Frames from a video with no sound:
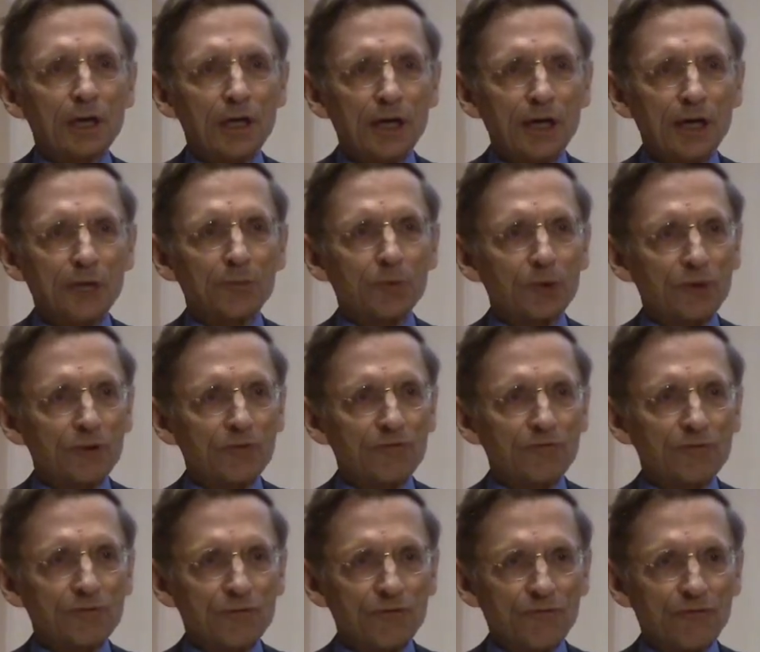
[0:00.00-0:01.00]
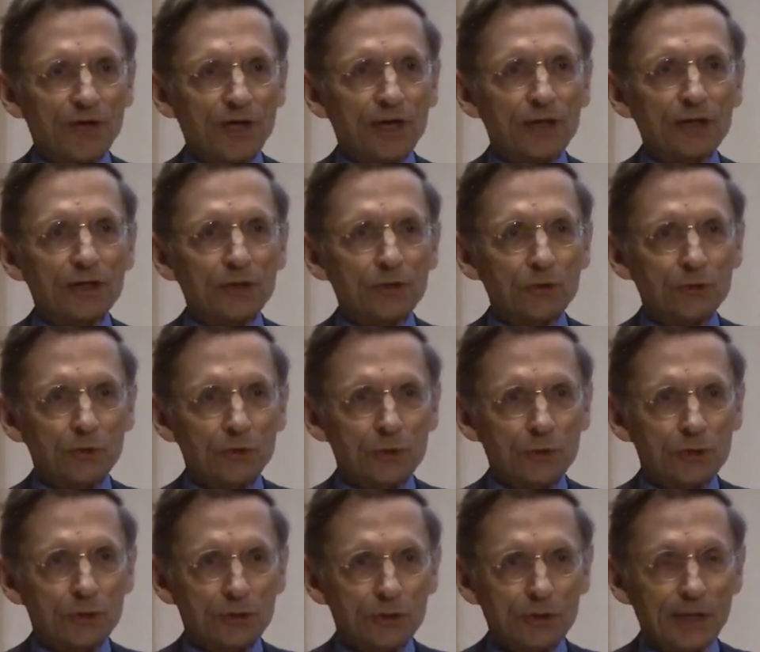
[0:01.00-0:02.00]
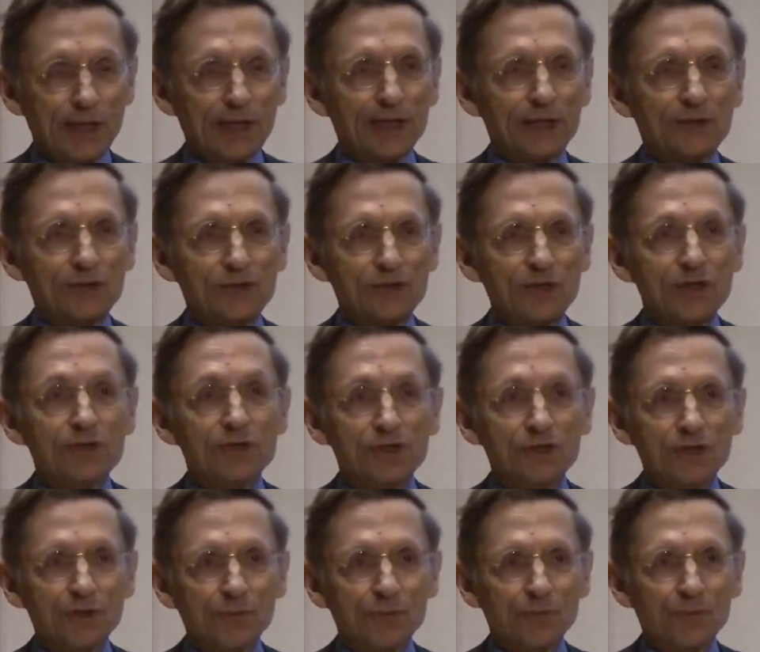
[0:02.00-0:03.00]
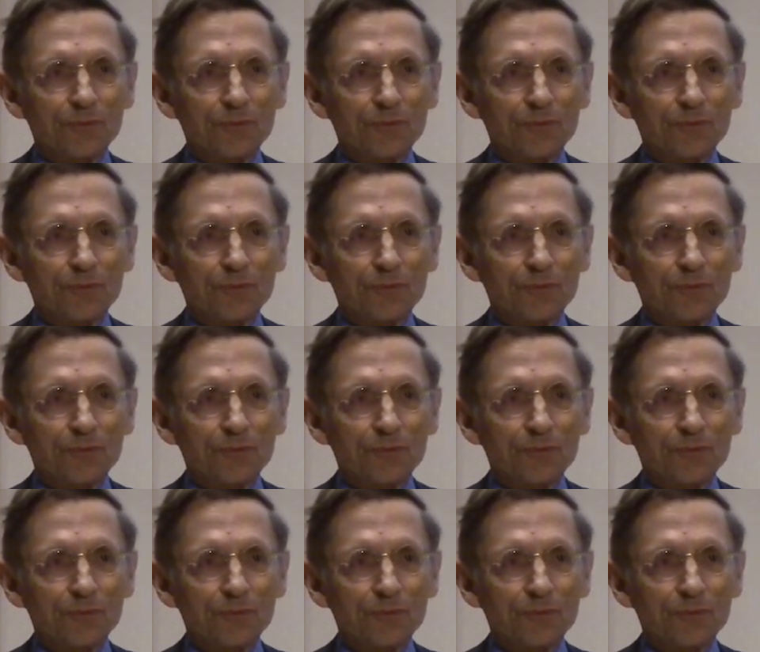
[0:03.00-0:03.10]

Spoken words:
hybrid value creating system